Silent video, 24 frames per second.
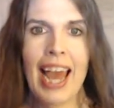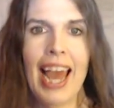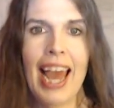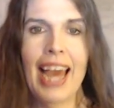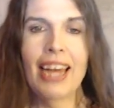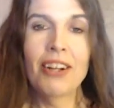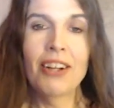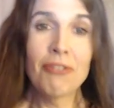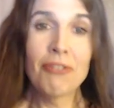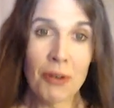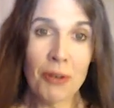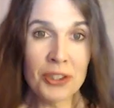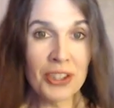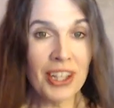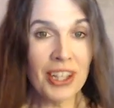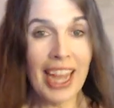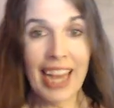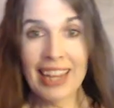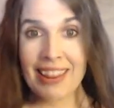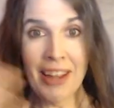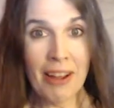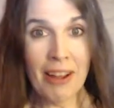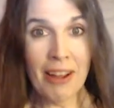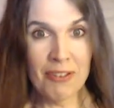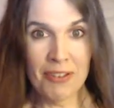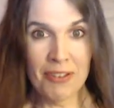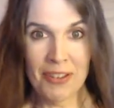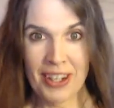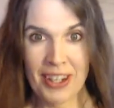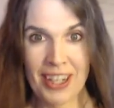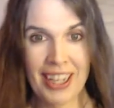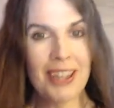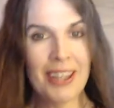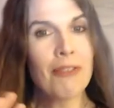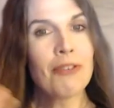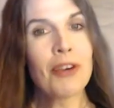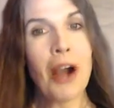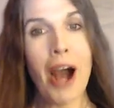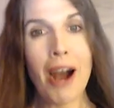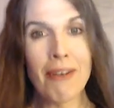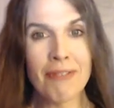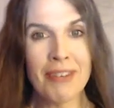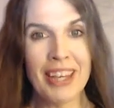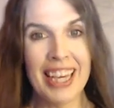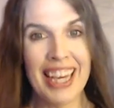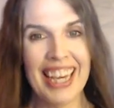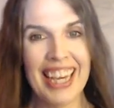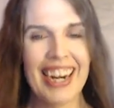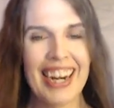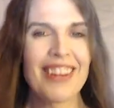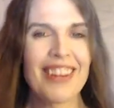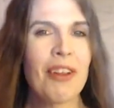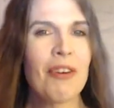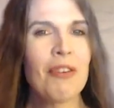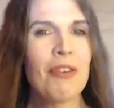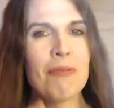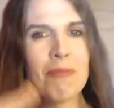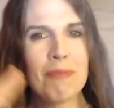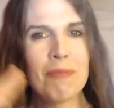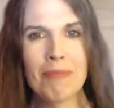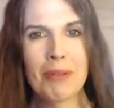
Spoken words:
And unfortunately, I love coffee and I love